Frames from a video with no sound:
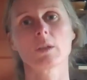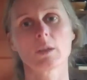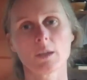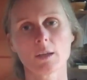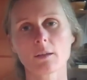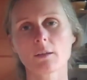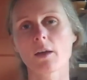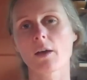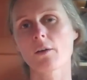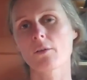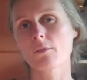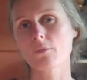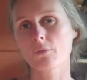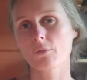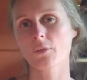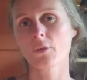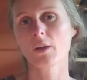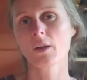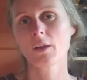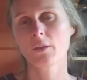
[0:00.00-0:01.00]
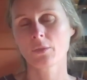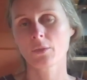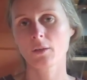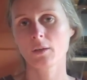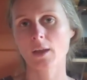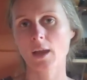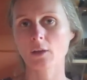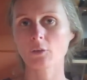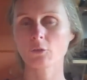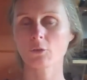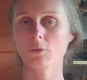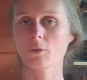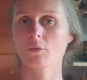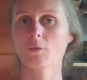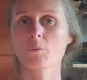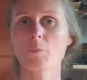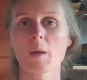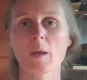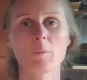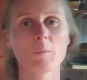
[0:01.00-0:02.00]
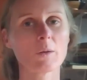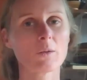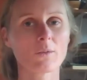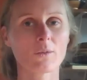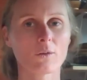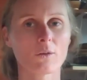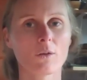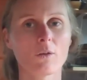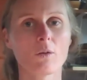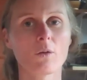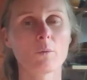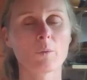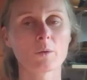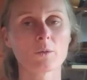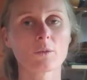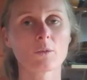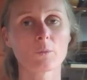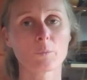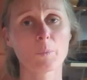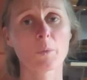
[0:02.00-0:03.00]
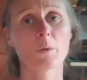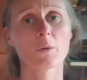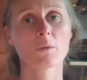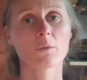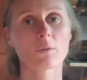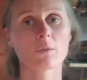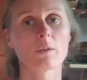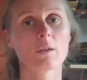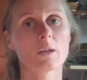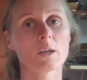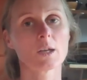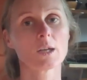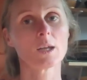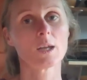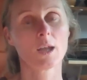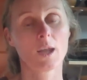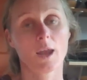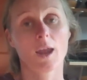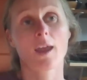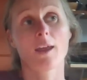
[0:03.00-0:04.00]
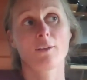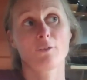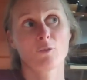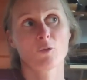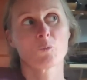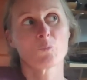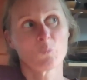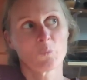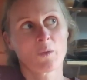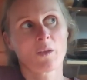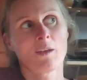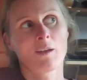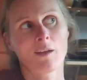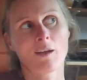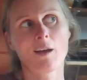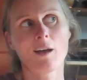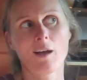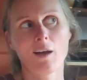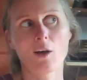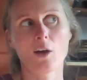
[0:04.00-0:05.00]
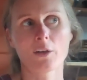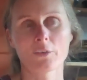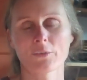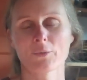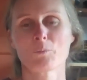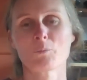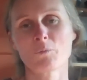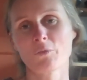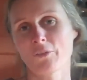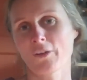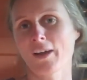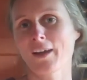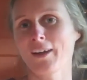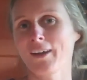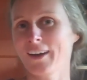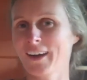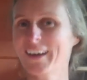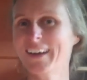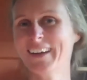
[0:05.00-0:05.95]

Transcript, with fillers: really love the nature of my material, which is porcelain and awesome fire,